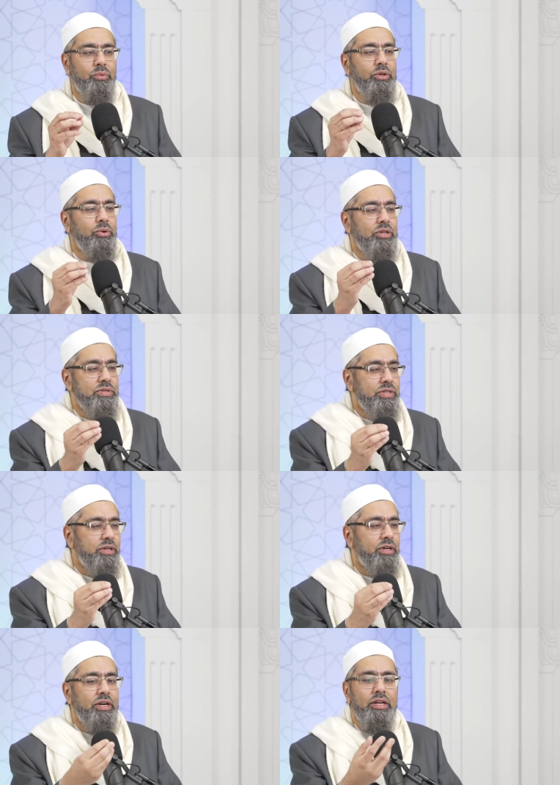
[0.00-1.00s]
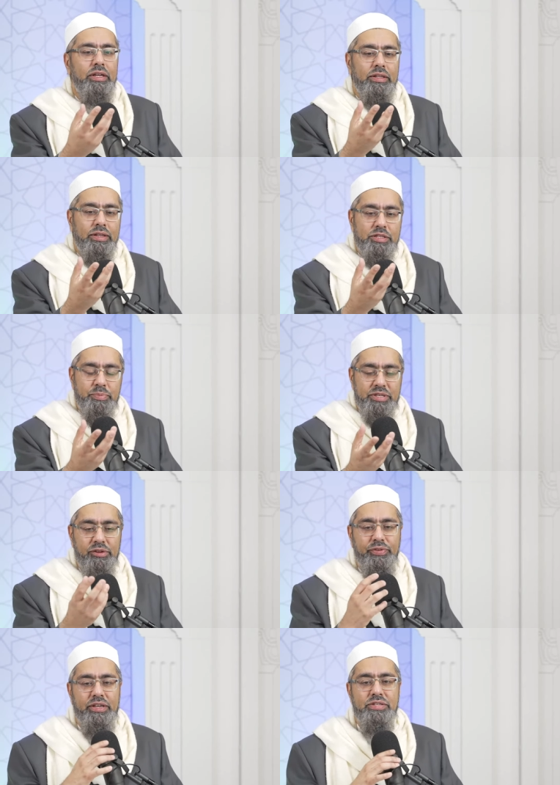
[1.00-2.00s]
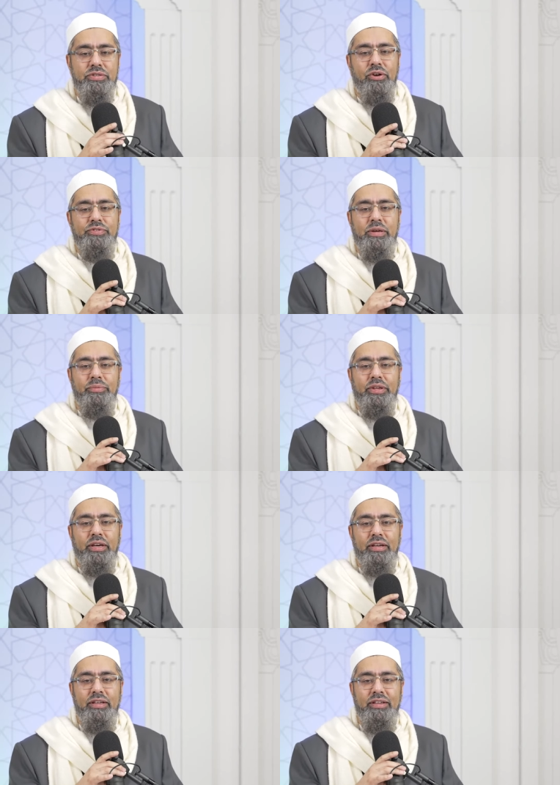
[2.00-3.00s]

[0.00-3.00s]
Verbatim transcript: When you consider the specifics of something,